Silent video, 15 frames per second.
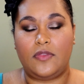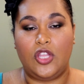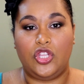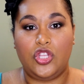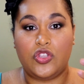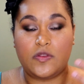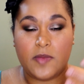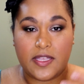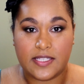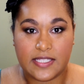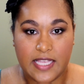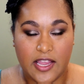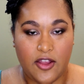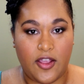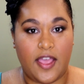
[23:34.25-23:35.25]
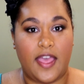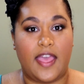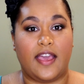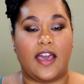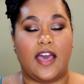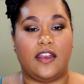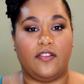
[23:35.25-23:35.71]
use mascara
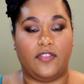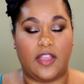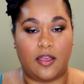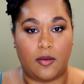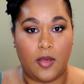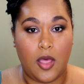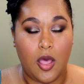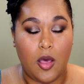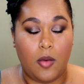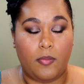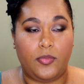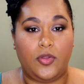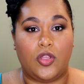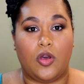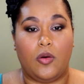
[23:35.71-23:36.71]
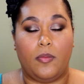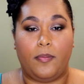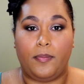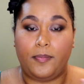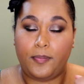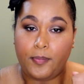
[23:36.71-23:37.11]
and kind of like, you know,